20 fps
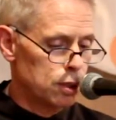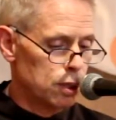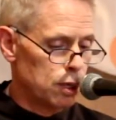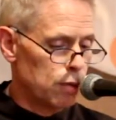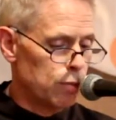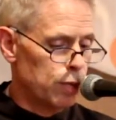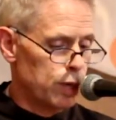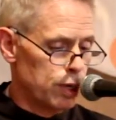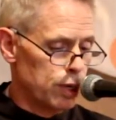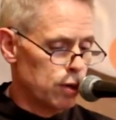
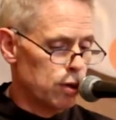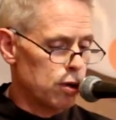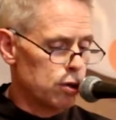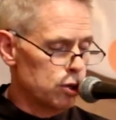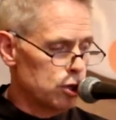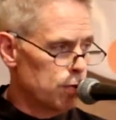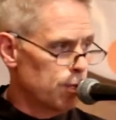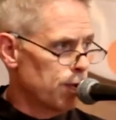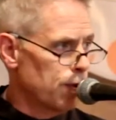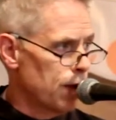And we can
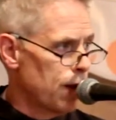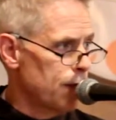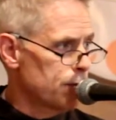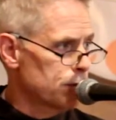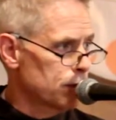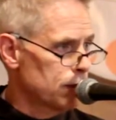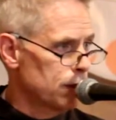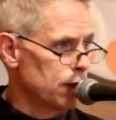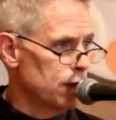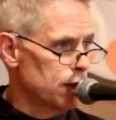also
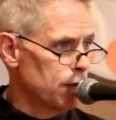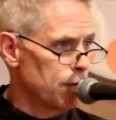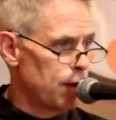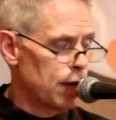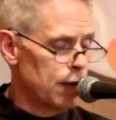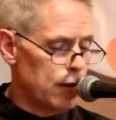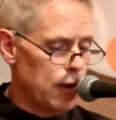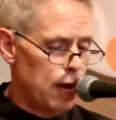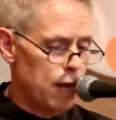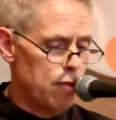perhaps think
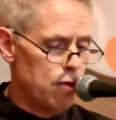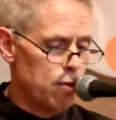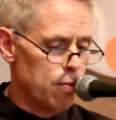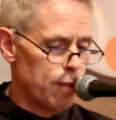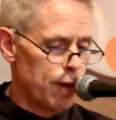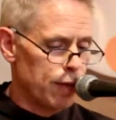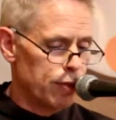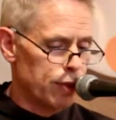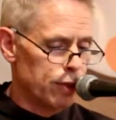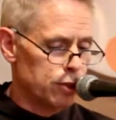about other
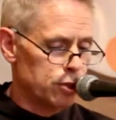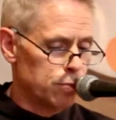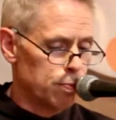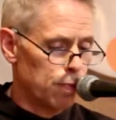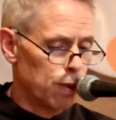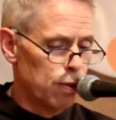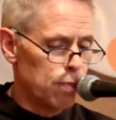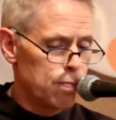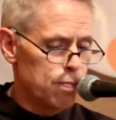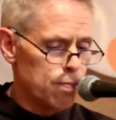methods
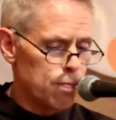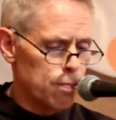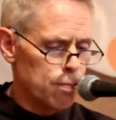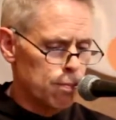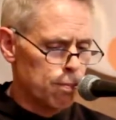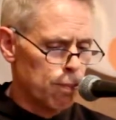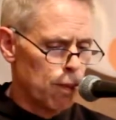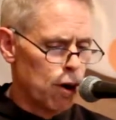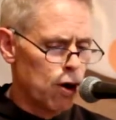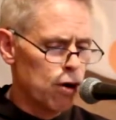
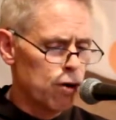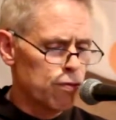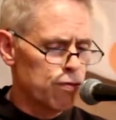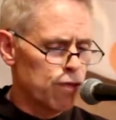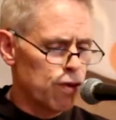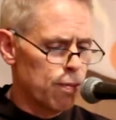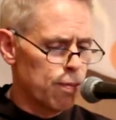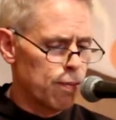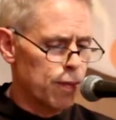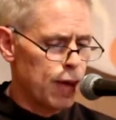borrowed
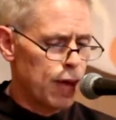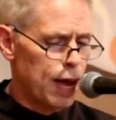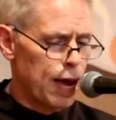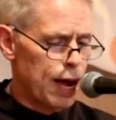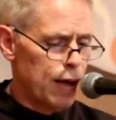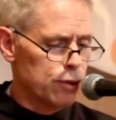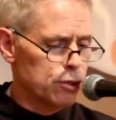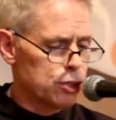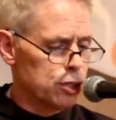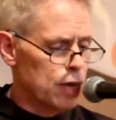from
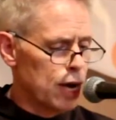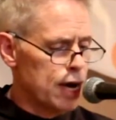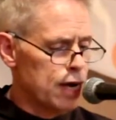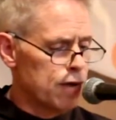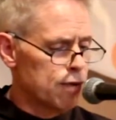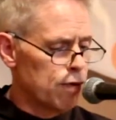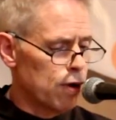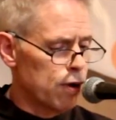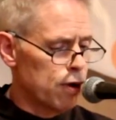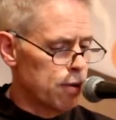
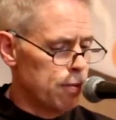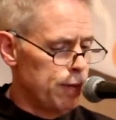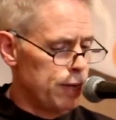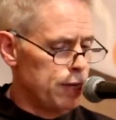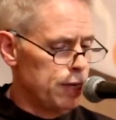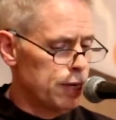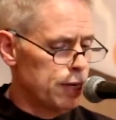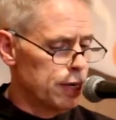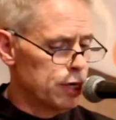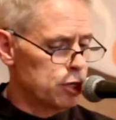outside of our
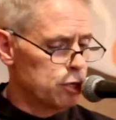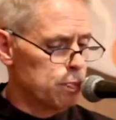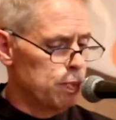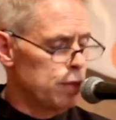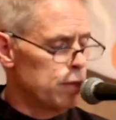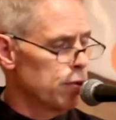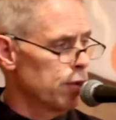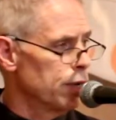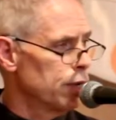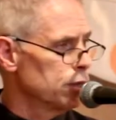immediate
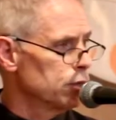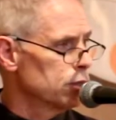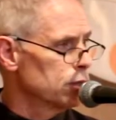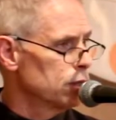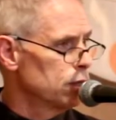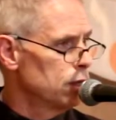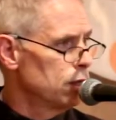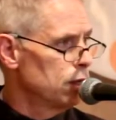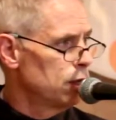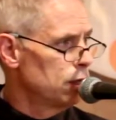
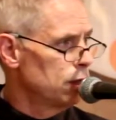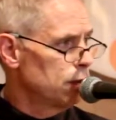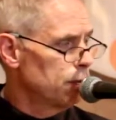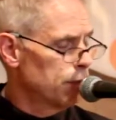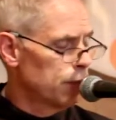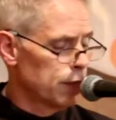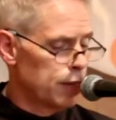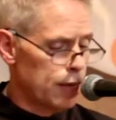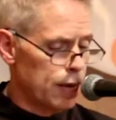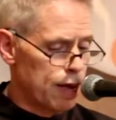experience,
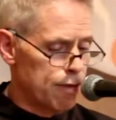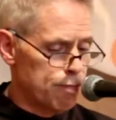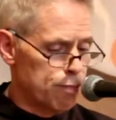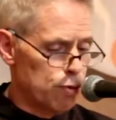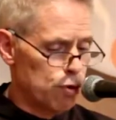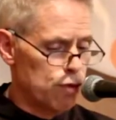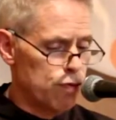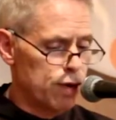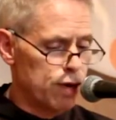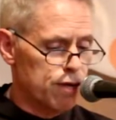but that have
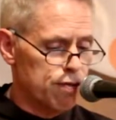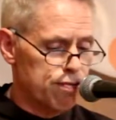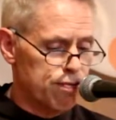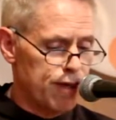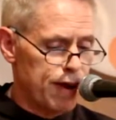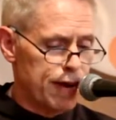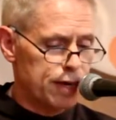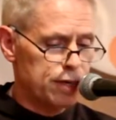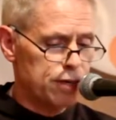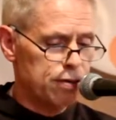proven
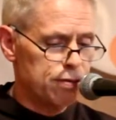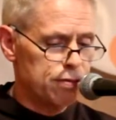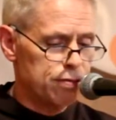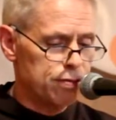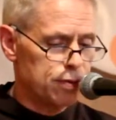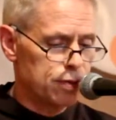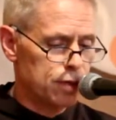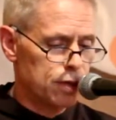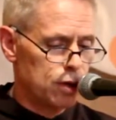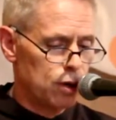
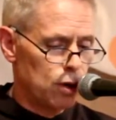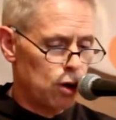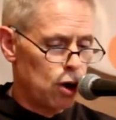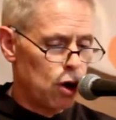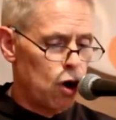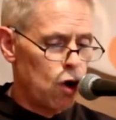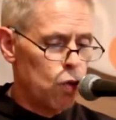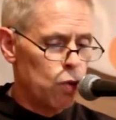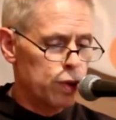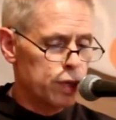effective,
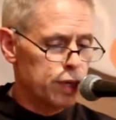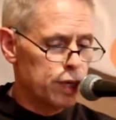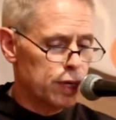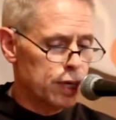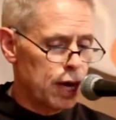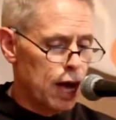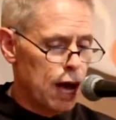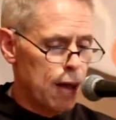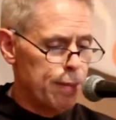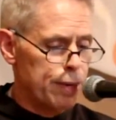all with
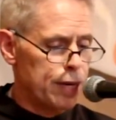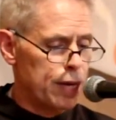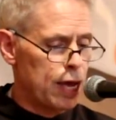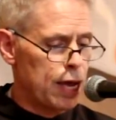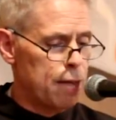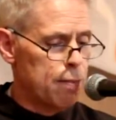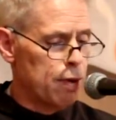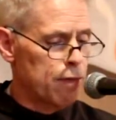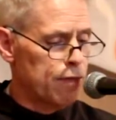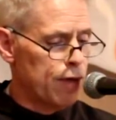the common
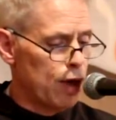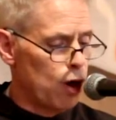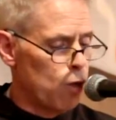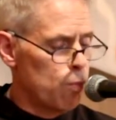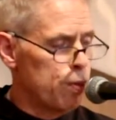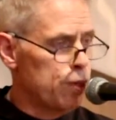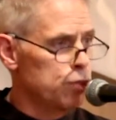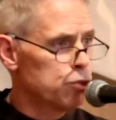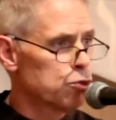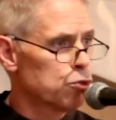aim of
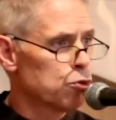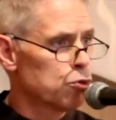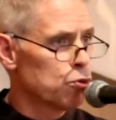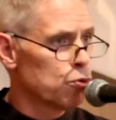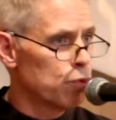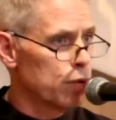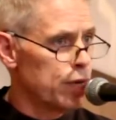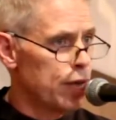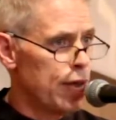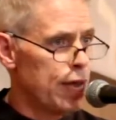helping to
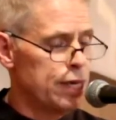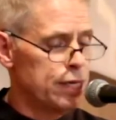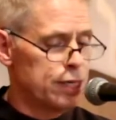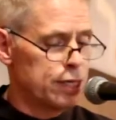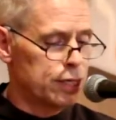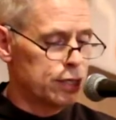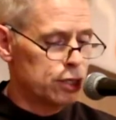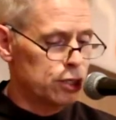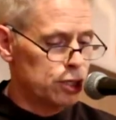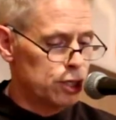create
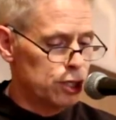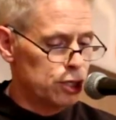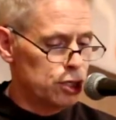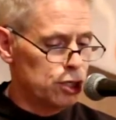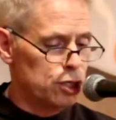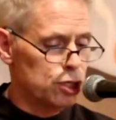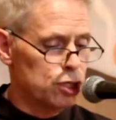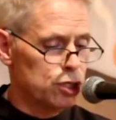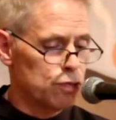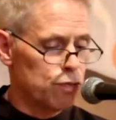
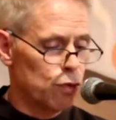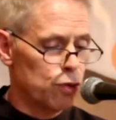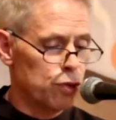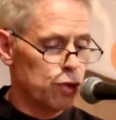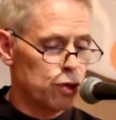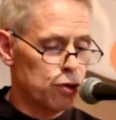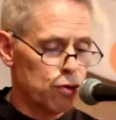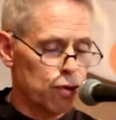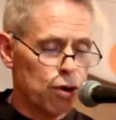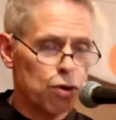conditions for
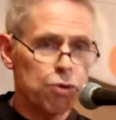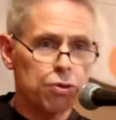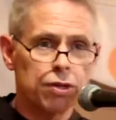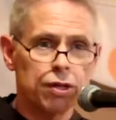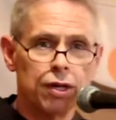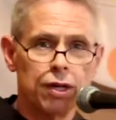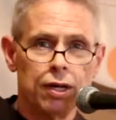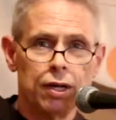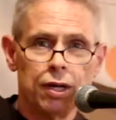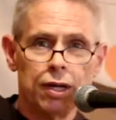the growth
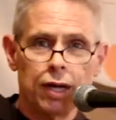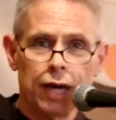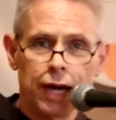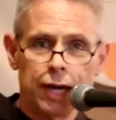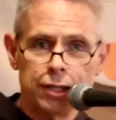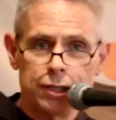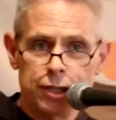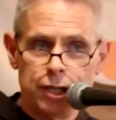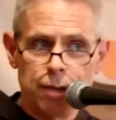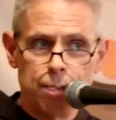
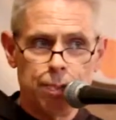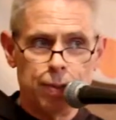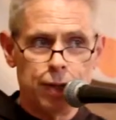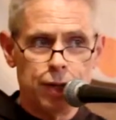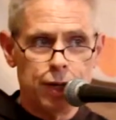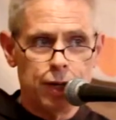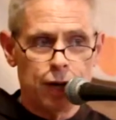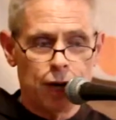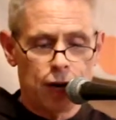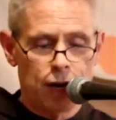and
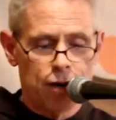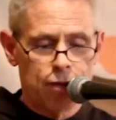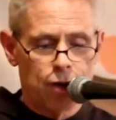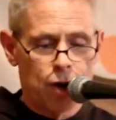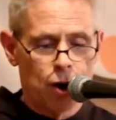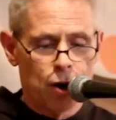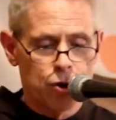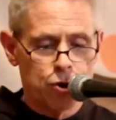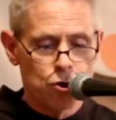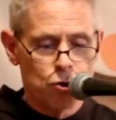deepening
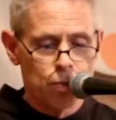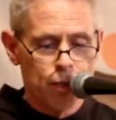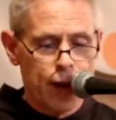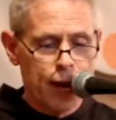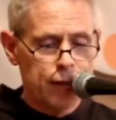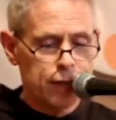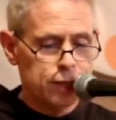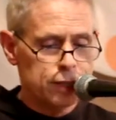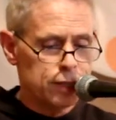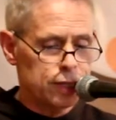of our
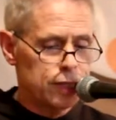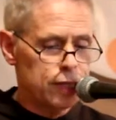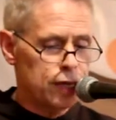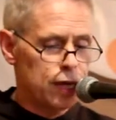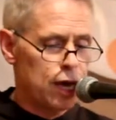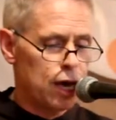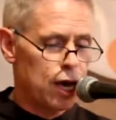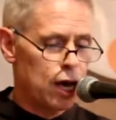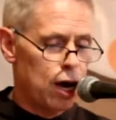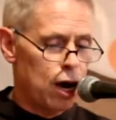
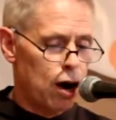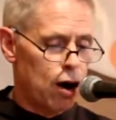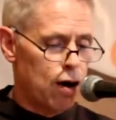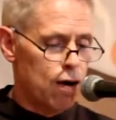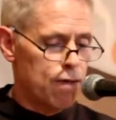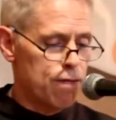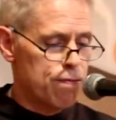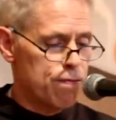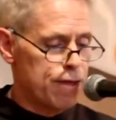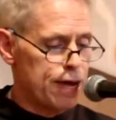humanity,
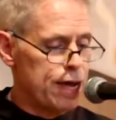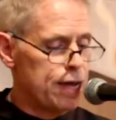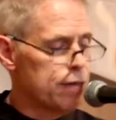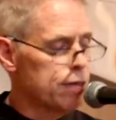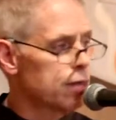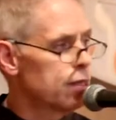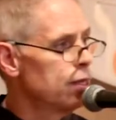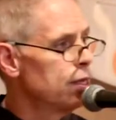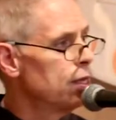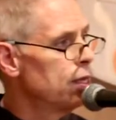our
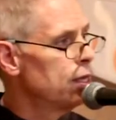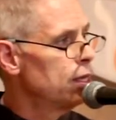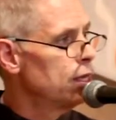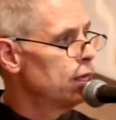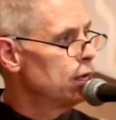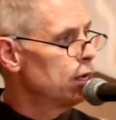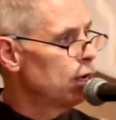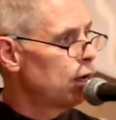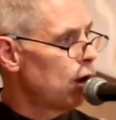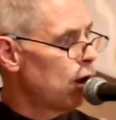faith,
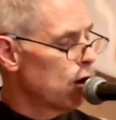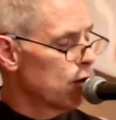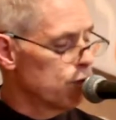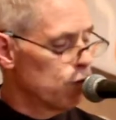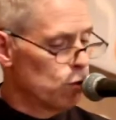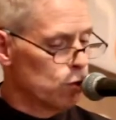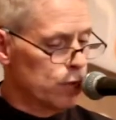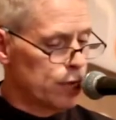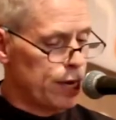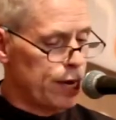our
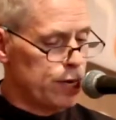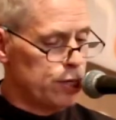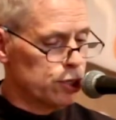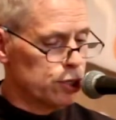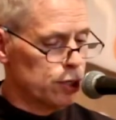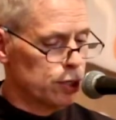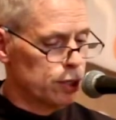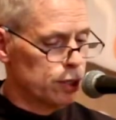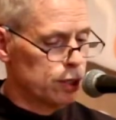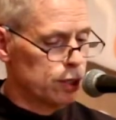
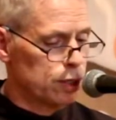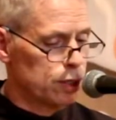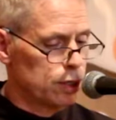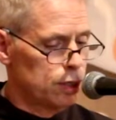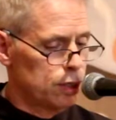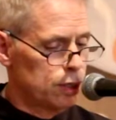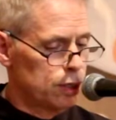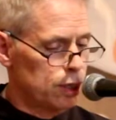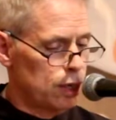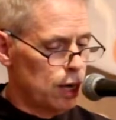vocation,
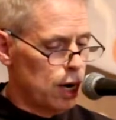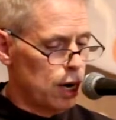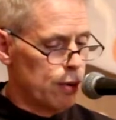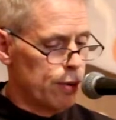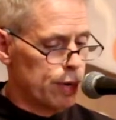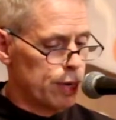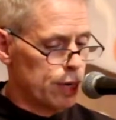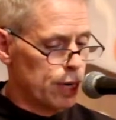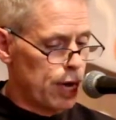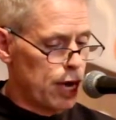
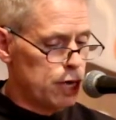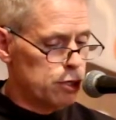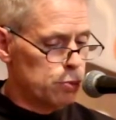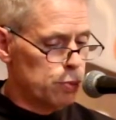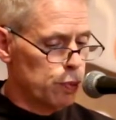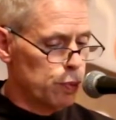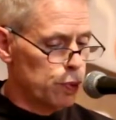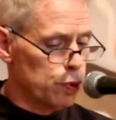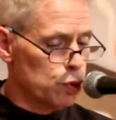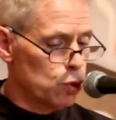our
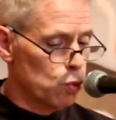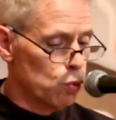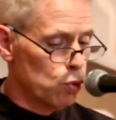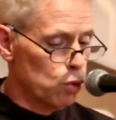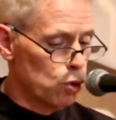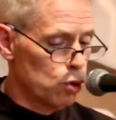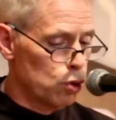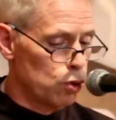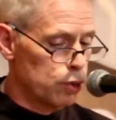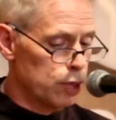engagement with the
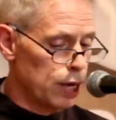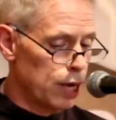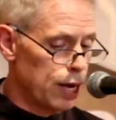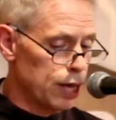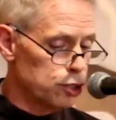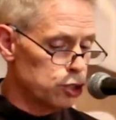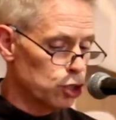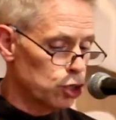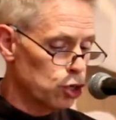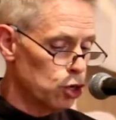world
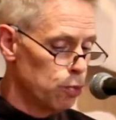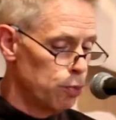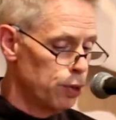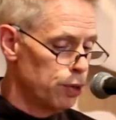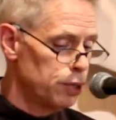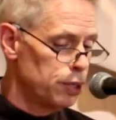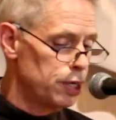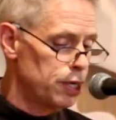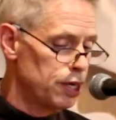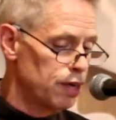as a
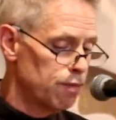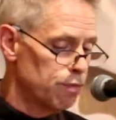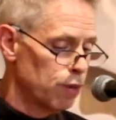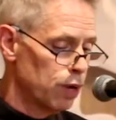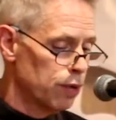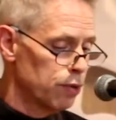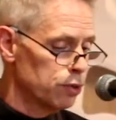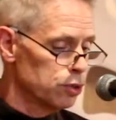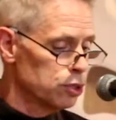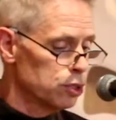community of
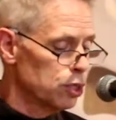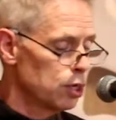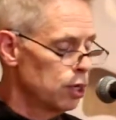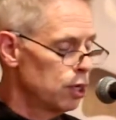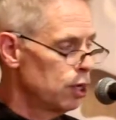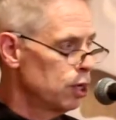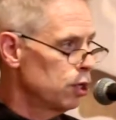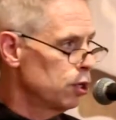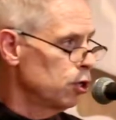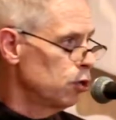brothers
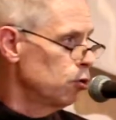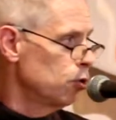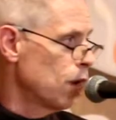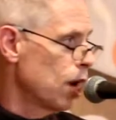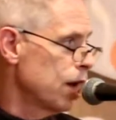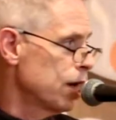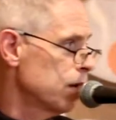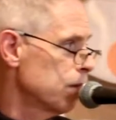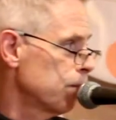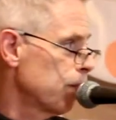
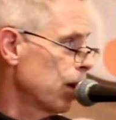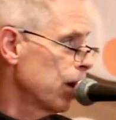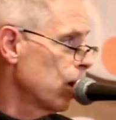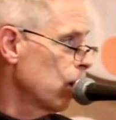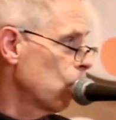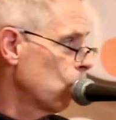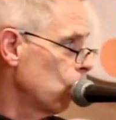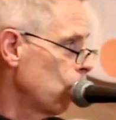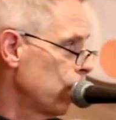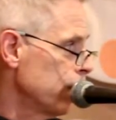united by
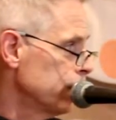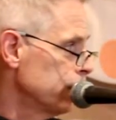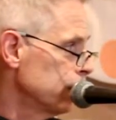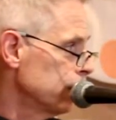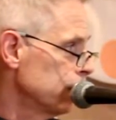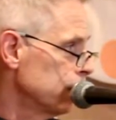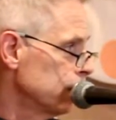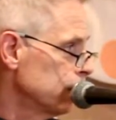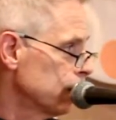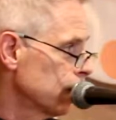our
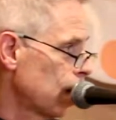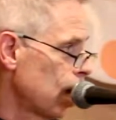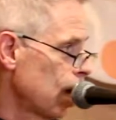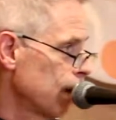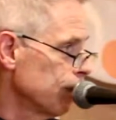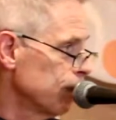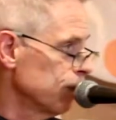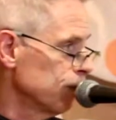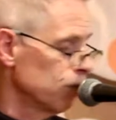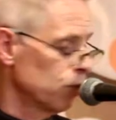one
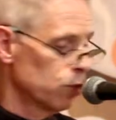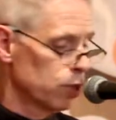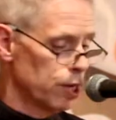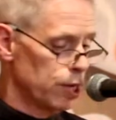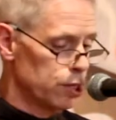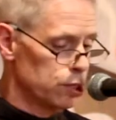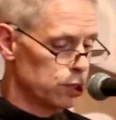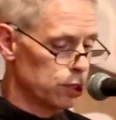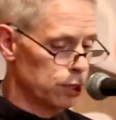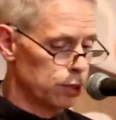common
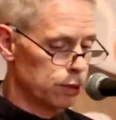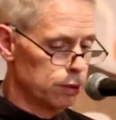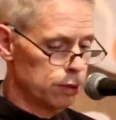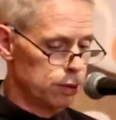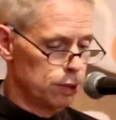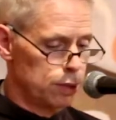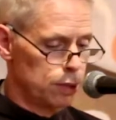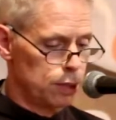vocation.